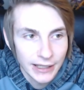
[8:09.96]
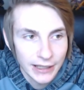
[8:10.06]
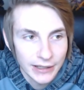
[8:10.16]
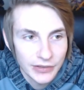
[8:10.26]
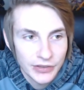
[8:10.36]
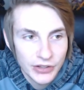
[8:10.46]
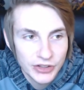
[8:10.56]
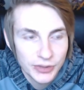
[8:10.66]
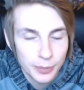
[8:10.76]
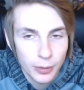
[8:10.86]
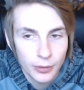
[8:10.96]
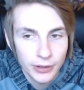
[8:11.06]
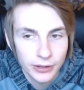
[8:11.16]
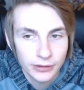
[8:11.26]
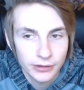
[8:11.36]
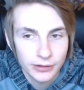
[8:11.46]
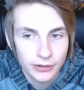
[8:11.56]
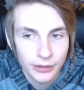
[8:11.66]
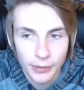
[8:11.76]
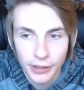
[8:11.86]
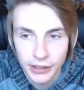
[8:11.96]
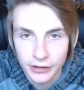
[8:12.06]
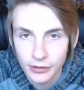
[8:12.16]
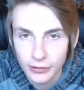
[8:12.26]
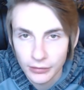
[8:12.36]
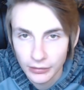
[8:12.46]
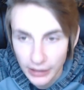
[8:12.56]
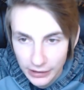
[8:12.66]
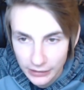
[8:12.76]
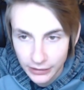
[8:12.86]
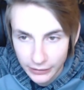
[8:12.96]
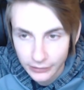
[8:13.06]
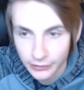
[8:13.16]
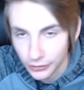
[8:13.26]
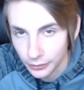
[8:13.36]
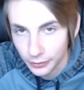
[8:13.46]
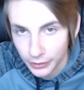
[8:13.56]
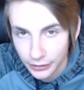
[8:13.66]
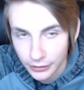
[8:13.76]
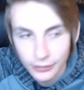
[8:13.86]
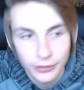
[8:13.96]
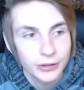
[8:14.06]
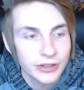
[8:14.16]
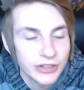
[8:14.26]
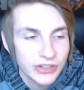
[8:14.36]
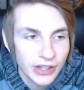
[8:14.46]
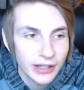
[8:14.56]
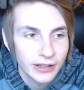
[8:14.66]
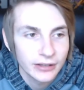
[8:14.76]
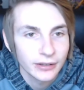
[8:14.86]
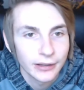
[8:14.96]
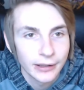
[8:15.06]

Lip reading: And at this point in my collecting career, you could say,